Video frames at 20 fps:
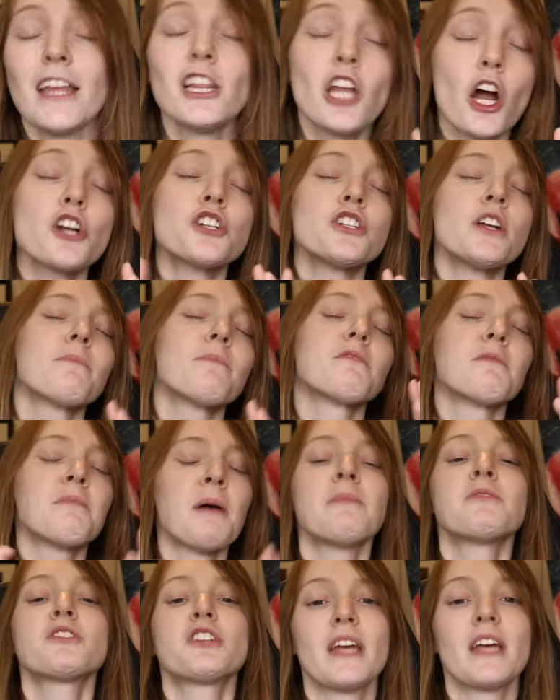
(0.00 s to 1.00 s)
a large number of
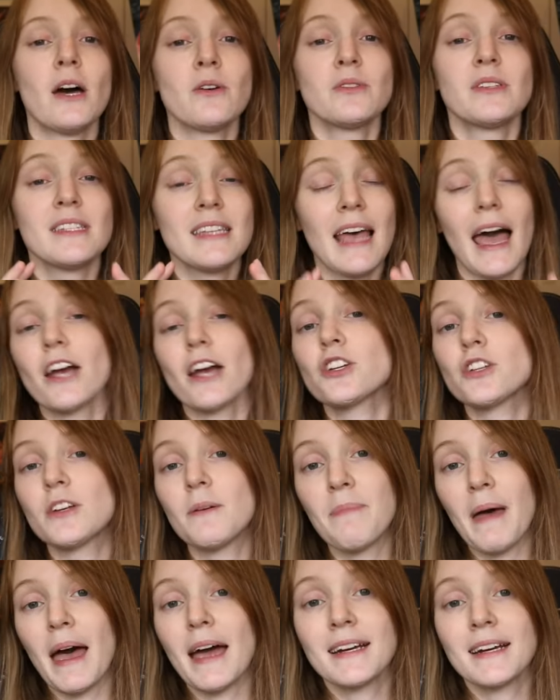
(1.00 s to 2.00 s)
publishing houses actually
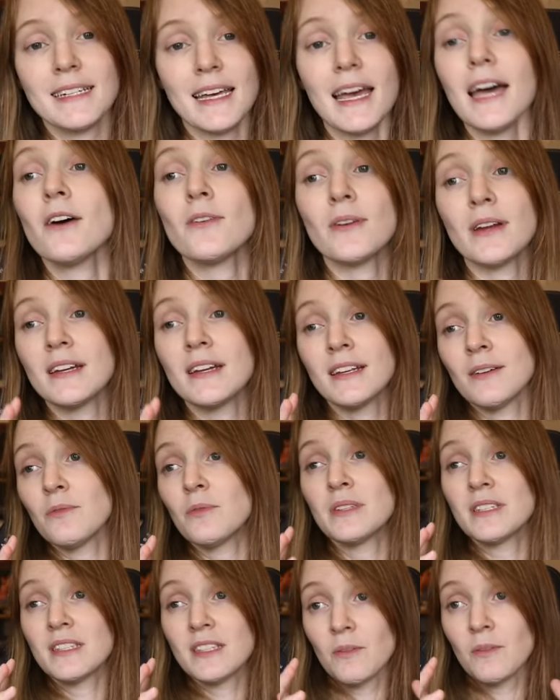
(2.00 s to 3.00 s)
backed out, and it
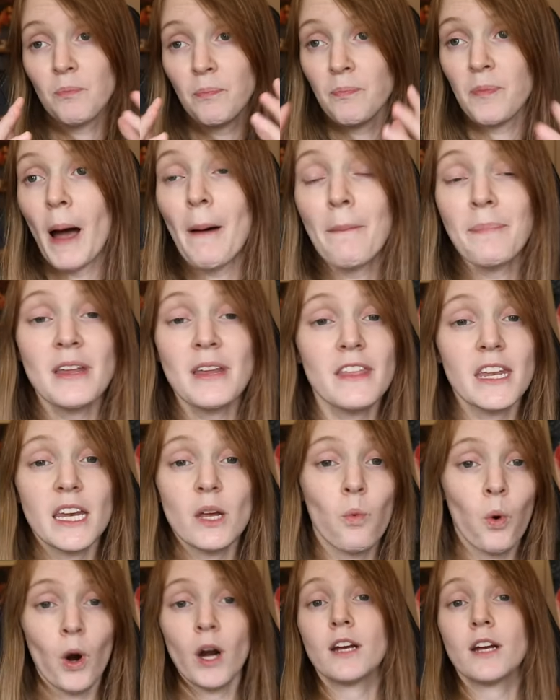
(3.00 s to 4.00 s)
was the company that he
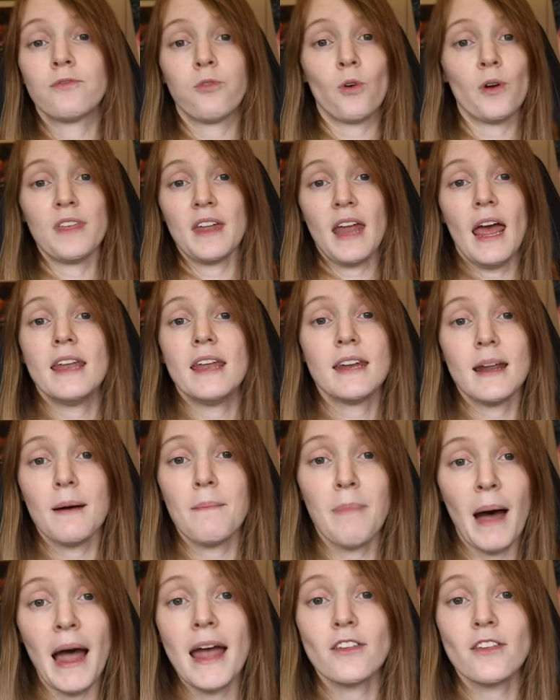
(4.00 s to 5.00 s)
worked for that ended
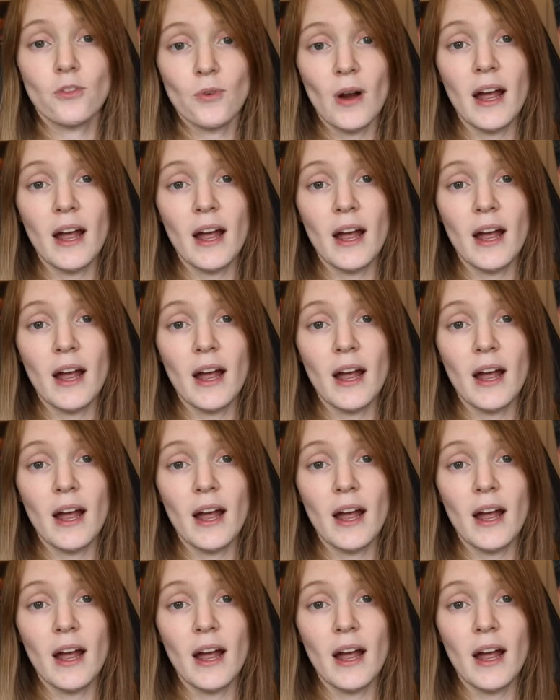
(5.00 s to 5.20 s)
up buying the